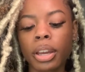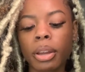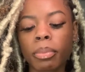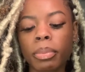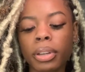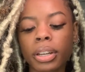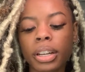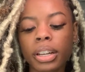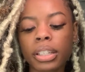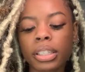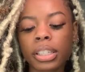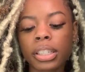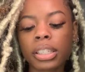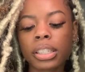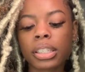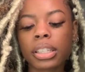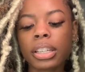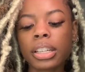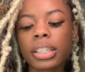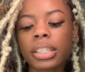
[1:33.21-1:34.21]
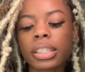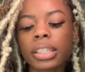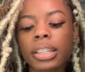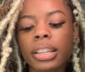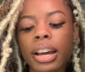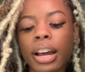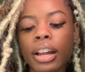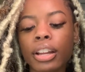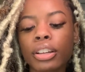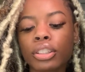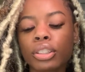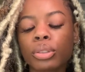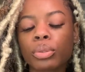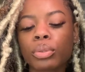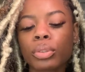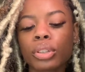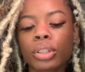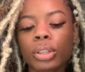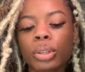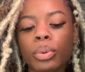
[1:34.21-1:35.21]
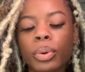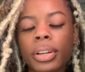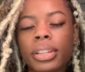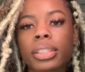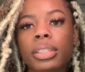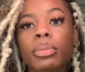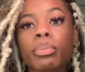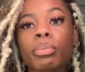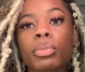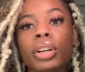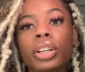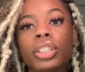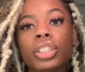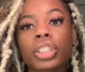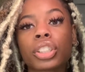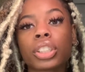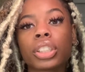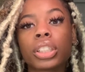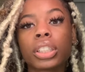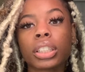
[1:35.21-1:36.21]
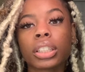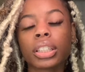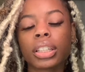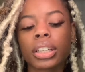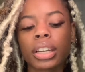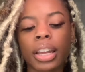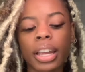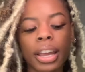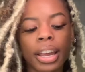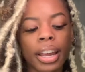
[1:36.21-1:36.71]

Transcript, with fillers: because it's it's not doing you as much good